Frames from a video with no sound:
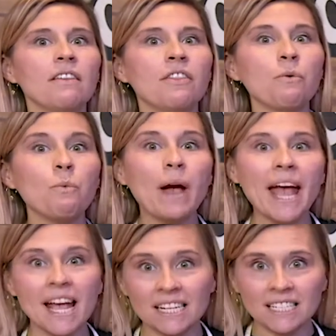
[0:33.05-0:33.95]
The
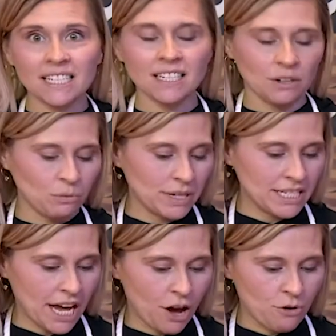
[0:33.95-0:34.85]
wait
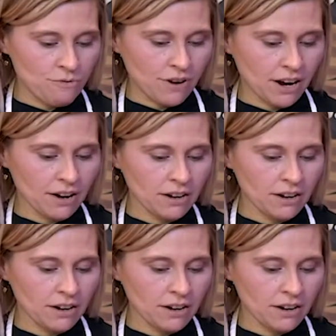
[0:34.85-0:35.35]
was over.